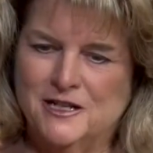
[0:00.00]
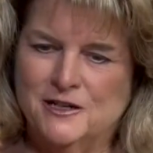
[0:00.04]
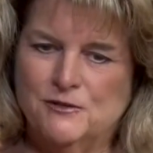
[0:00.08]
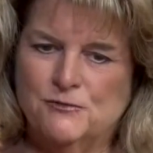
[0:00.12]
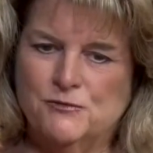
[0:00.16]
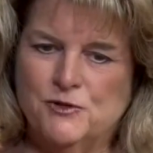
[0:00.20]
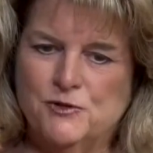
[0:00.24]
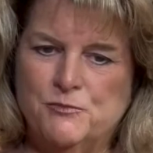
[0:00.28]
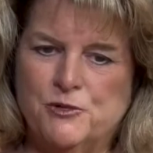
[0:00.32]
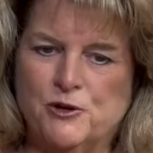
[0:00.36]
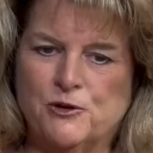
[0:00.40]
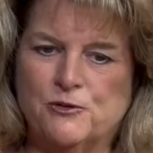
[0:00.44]

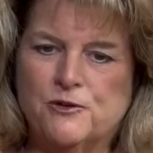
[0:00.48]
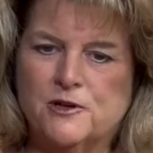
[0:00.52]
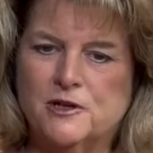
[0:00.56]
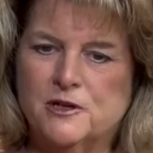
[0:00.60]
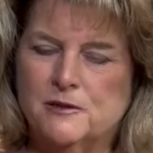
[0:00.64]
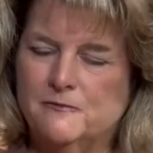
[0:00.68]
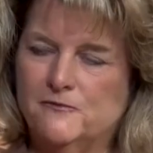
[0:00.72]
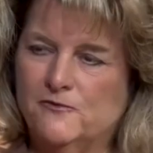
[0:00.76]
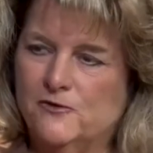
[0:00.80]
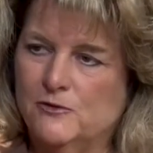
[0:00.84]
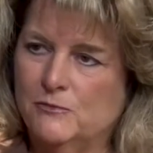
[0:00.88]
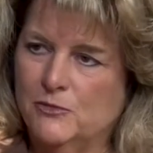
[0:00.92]
We both
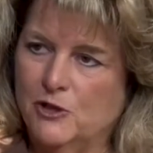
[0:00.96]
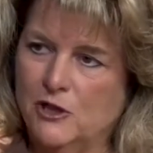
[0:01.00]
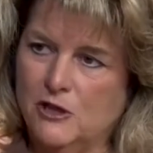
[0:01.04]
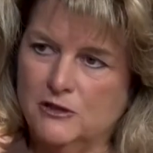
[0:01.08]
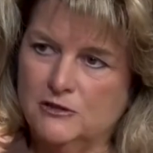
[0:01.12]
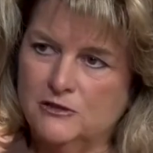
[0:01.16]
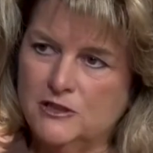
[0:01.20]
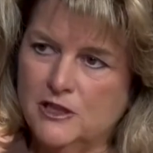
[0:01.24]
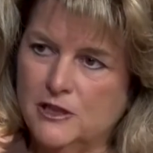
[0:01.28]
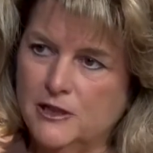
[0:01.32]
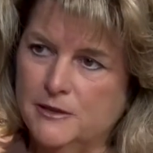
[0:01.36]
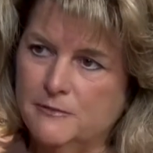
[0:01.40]
come from
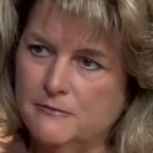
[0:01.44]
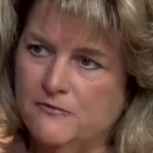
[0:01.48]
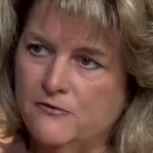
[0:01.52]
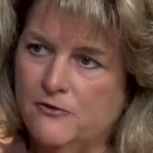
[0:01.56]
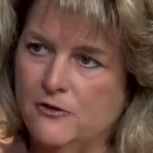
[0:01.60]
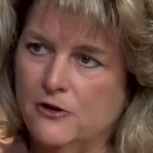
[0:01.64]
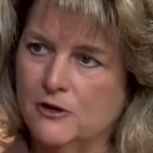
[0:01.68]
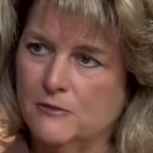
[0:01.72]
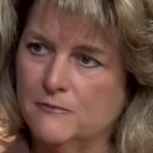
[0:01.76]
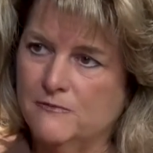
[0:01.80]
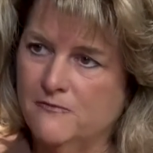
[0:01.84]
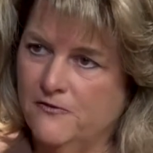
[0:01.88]
longtime
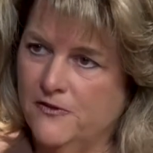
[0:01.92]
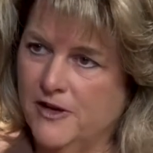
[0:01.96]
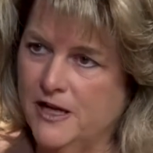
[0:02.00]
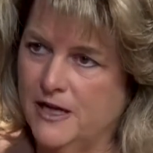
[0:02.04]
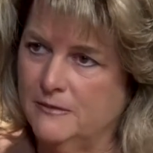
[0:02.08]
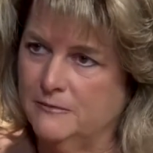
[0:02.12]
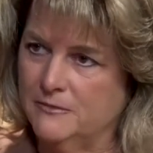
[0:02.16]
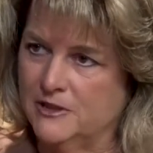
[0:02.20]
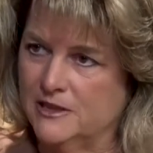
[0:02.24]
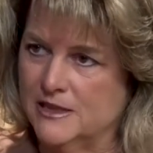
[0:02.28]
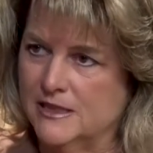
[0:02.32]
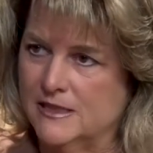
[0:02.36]
farm
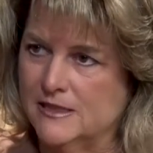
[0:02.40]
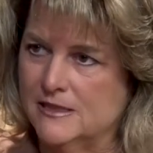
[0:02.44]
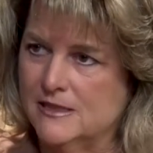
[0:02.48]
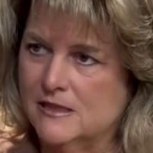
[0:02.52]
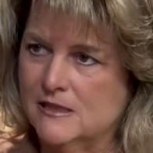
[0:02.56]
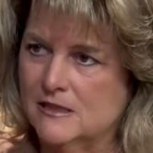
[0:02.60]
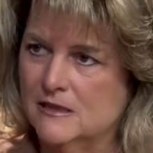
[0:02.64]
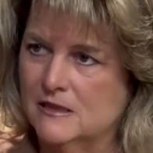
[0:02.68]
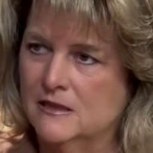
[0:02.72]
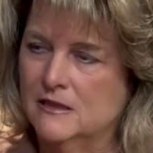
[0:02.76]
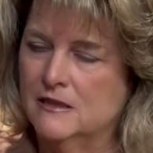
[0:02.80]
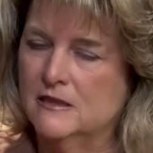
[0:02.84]
families
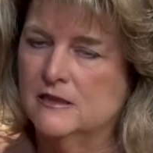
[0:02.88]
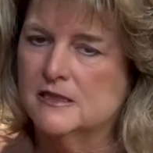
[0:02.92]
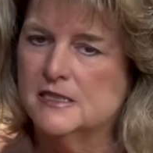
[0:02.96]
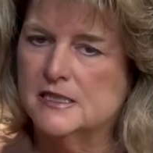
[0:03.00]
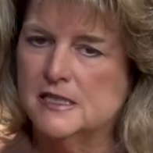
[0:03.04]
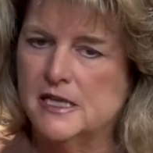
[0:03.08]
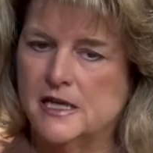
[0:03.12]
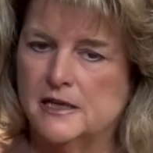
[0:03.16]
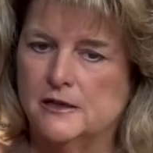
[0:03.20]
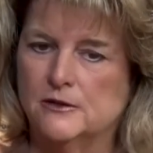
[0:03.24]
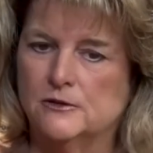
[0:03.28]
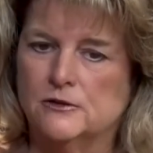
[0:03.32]
in the
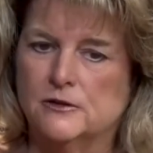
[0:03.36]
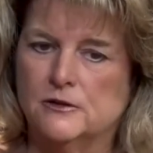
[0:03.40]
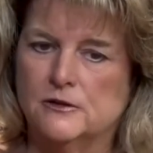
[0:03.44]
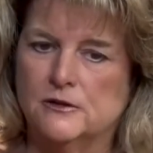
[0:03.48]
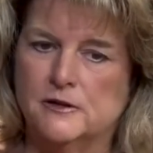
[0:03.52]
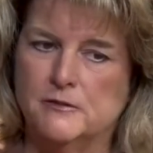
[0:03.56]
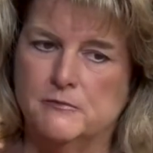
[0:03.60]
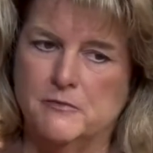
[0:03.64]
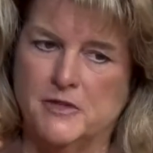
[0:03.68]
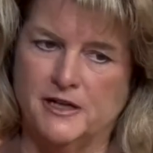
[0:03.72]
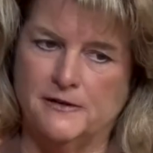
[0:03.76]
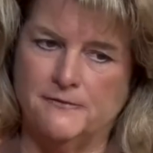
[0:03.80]
Sanger,
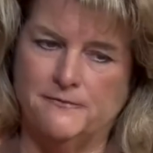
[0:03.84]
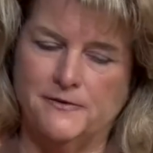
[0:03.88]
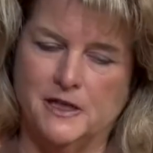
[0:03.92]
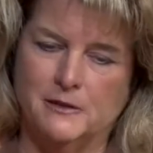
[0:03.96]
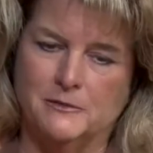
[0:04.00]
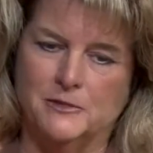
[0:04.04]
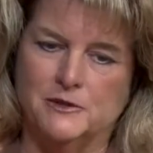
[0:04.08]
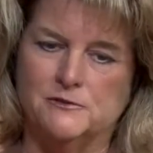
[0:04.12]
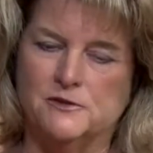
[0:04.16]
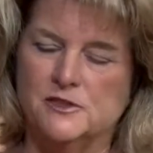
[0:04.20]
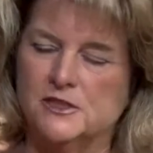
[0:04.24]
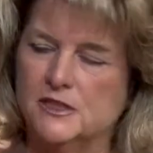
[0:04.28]
and my
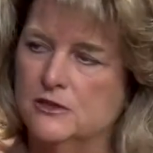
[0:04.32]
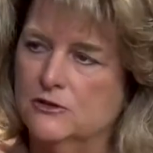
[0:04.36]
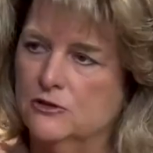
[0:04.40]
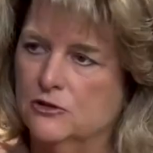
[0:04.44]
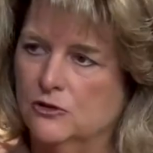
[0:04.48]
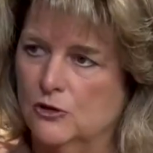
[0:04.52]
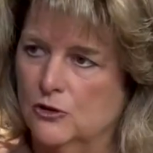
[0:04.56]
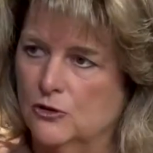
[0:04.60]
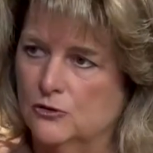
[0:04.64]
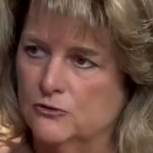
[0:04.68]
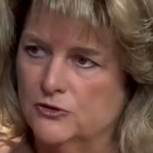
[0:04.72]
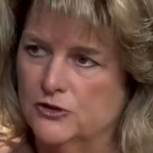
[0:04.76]
family was in the
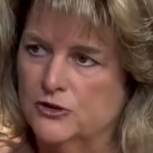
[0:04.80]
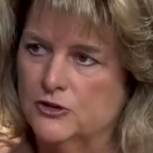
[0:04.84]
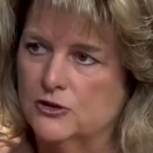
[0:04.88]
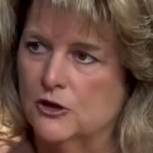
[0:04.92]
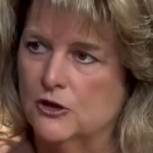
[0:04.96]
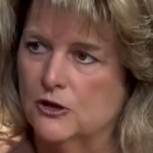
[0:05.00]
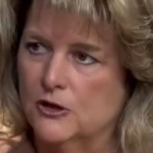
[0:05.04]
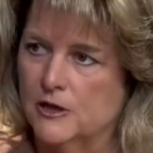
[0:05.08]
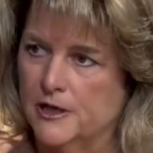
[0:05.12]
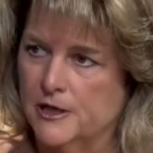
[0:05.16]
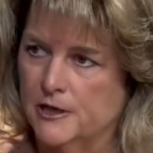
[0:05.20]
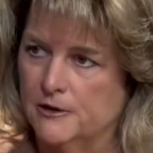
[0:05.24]
Lone
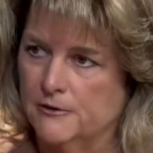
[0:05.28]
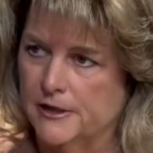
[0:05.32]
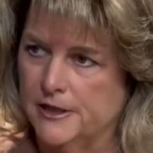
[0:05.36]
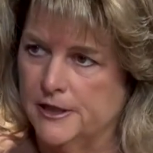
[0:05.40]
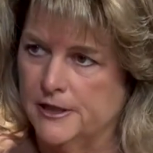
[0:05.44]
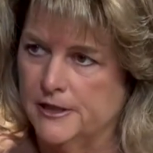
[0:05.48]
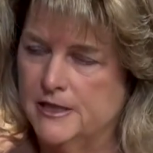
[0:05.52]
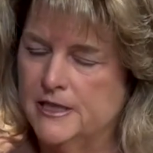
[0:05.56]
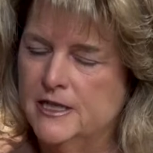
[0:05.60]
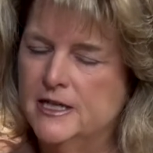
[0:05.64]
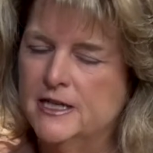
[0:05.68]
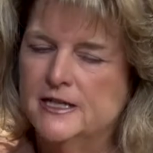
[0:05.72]
Star
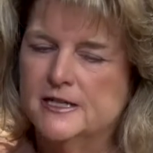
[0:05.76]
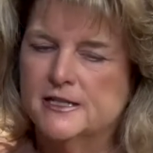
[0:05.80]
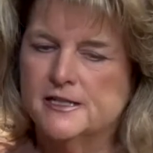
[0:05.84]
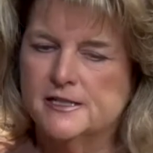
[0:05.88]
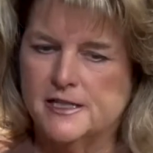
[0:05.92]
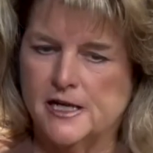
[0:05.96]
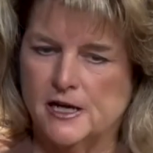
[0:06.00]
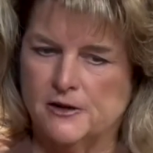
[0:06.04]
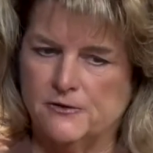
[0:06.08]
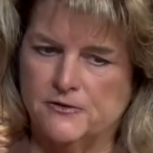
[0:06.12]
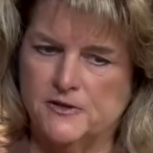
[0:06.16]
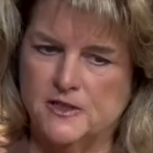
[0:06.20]
area,
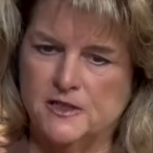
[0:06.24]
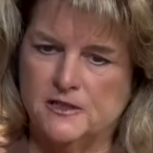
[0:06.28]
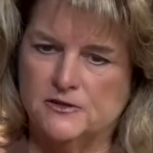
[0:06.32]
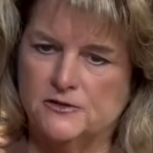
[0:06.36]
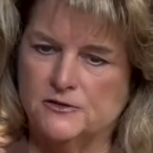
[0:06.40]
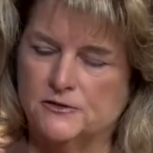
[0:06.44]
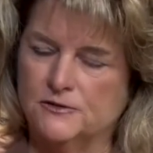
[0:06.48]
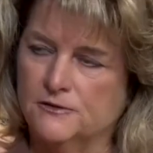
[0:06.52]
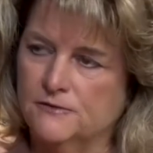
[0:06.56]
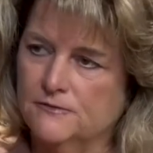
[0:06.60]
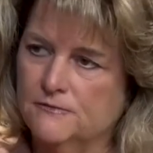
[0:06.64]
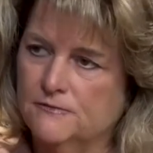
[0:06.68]

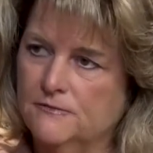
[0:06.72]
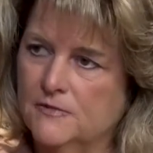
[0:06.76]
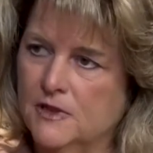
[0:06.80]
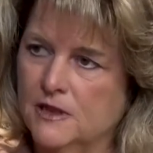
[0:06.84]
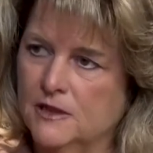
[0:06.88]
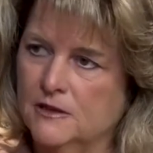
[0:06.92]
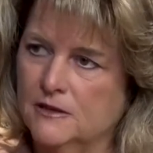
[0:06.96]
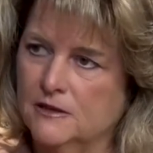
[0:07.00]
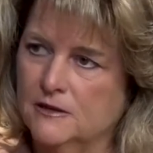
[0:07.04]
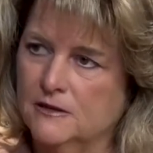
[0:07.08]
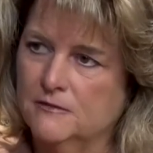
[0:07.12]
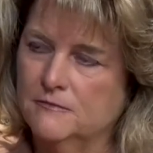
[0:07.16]
southeastern
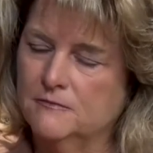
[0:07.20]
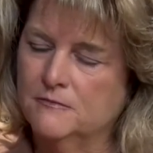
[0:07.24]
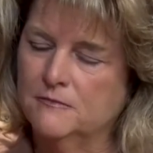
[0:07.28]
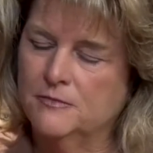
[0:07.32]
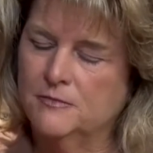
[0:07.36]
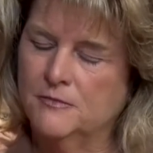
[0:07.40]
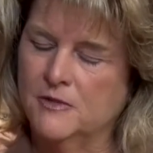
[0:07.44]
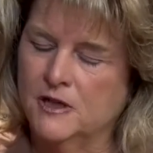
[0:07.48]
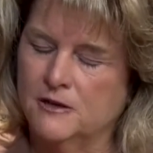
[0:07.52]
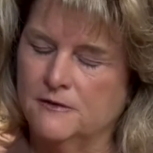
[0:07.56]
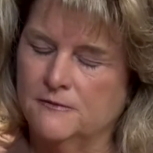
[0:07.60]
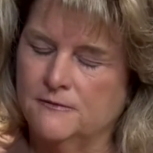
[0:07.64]
uh,
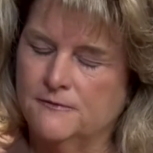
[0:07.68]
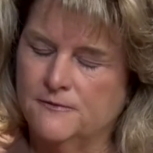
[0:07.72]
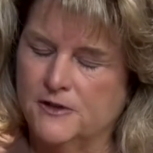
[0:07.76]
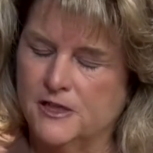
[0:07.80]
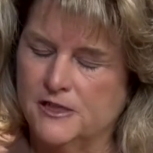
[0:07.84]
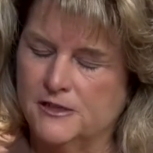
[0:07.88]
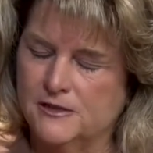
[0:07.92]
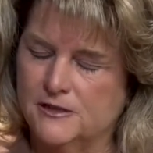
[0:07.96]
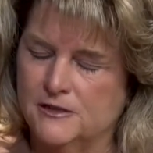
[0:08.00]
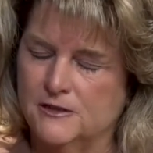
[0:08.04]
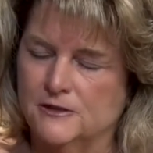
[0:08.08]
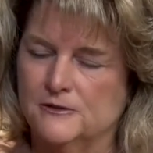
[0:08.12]
uh,
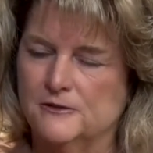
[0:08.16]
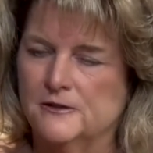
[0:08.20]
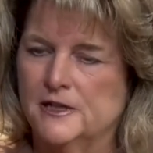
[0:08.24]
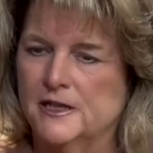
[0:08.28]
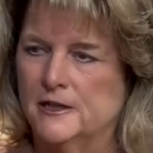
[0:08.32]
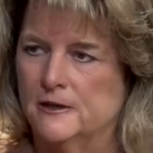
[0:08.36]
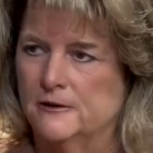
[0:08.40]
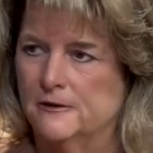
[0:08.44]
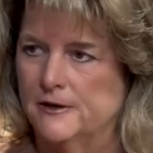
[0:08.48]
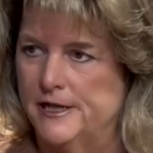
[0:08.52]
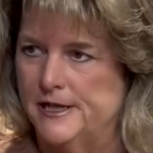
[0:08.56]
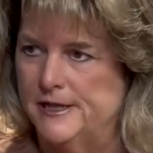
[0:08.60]
Fresno
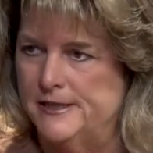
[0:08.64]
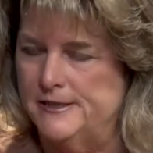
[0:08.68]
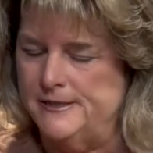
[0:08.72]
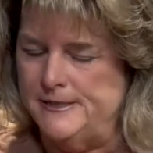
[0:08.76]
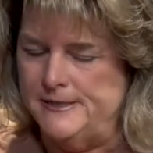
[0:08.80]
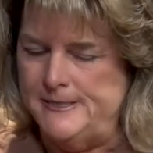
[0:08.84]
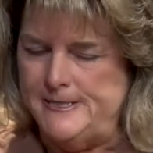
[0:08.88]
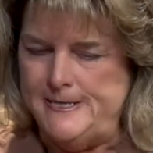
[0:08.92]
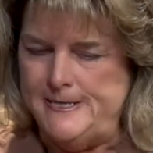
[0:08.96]
area.